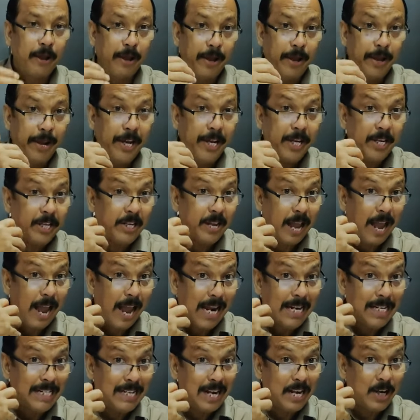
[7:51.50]
He
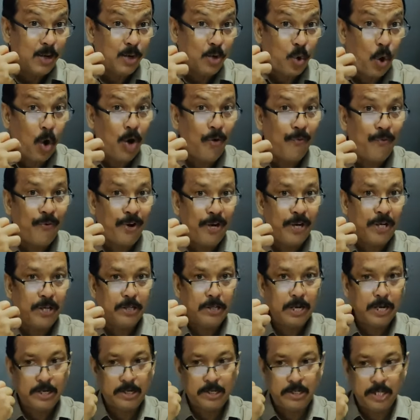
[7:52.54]
has that confidence
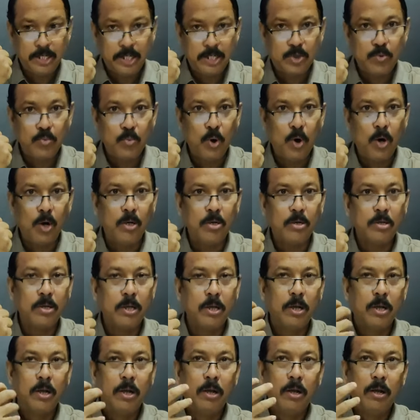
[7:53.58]
that this was
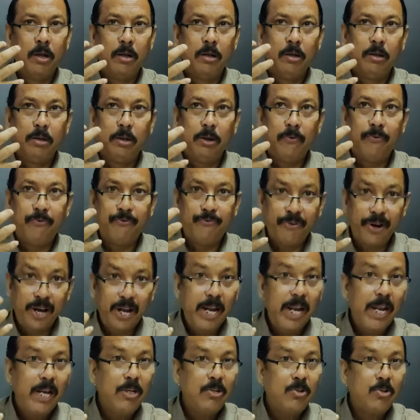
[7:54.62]
the
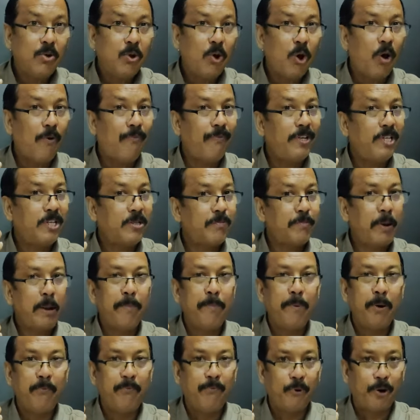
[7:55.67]
feelings of his
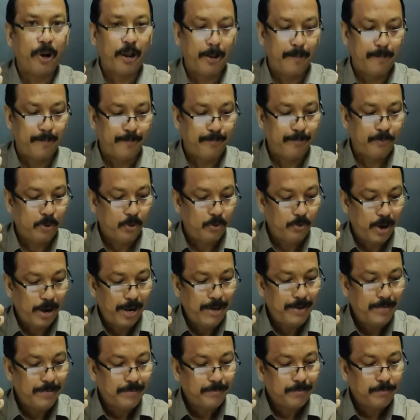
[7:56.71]
people for him, right?